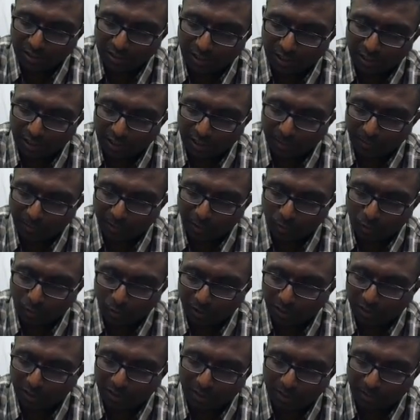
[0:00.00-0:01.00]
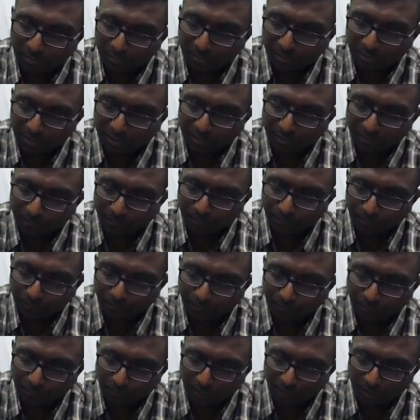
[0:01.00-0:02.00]
their ultimate holding company.
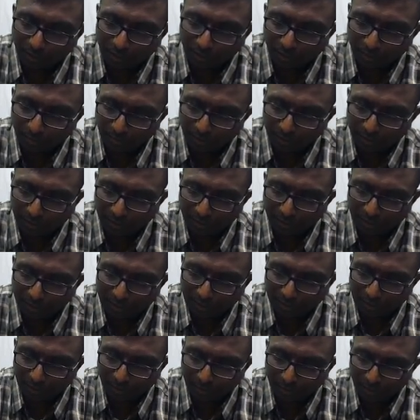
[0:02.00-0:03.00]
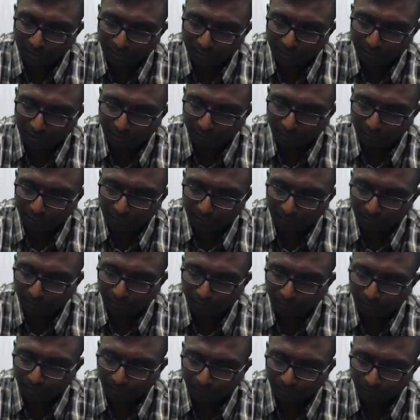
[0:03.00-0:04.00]
E company has subsidiary 1.
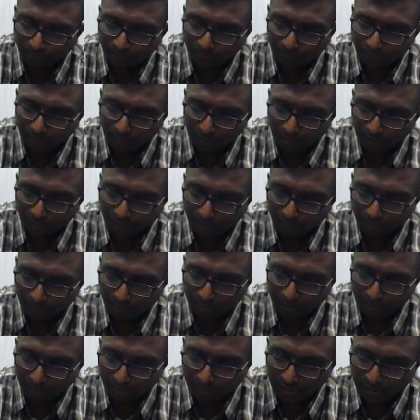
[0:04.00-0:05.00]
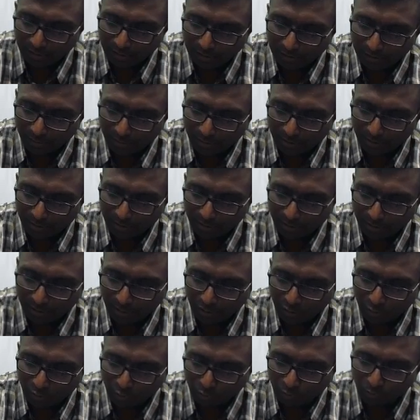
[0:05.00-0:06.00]
E company has
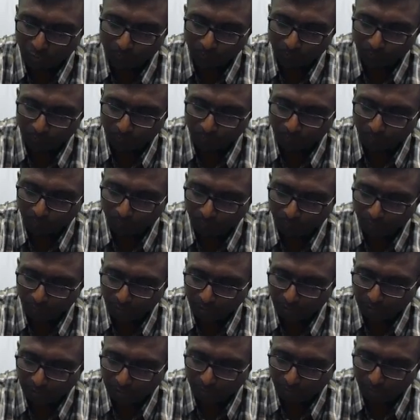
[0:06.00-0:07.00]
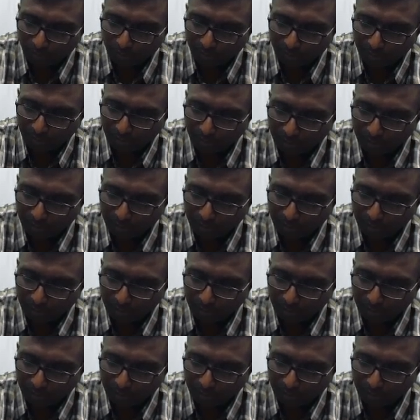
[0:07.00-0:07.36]
subsidiary 2. This company